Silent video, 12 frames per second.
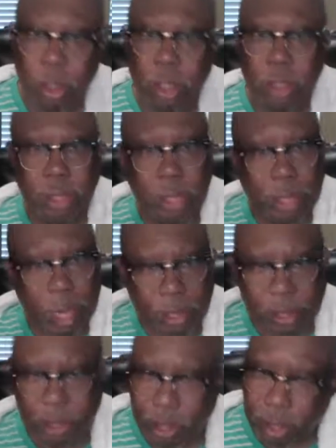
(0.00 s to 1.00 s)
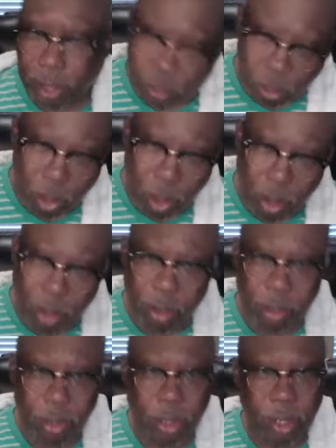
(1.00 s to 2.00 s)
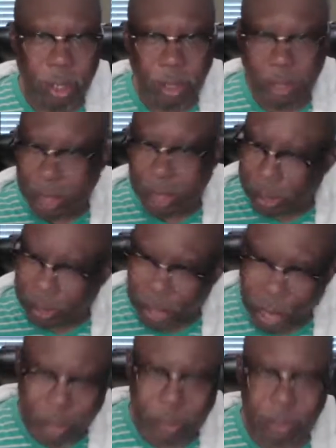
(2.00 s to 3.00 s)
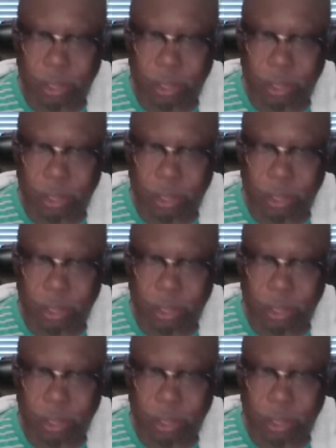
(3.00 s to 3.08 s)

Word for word: You got to get the word. You got